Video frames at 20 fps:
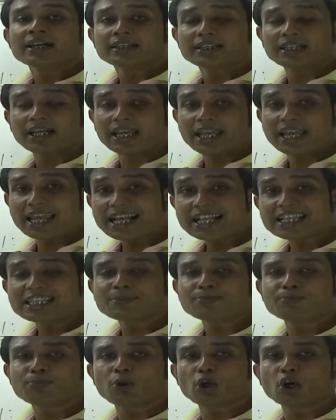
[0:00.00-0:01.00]
the
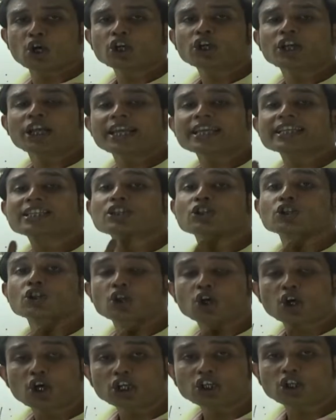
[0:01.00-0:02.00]
else block is
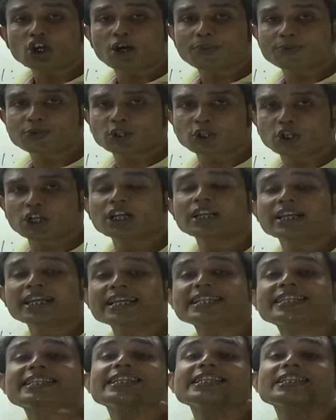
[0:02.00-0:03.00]
not optional,
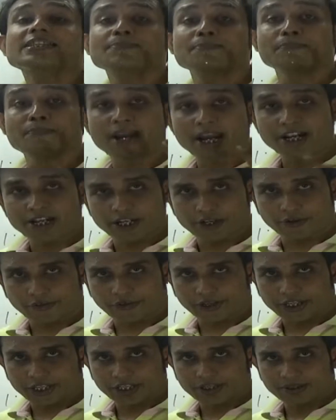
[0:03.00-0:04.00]
it is
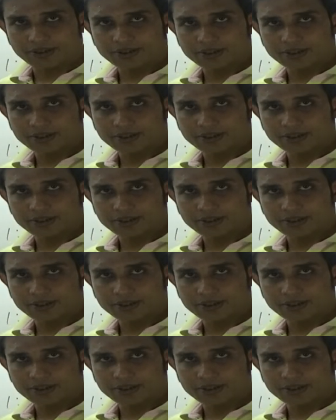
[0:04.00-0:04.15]
mandatory.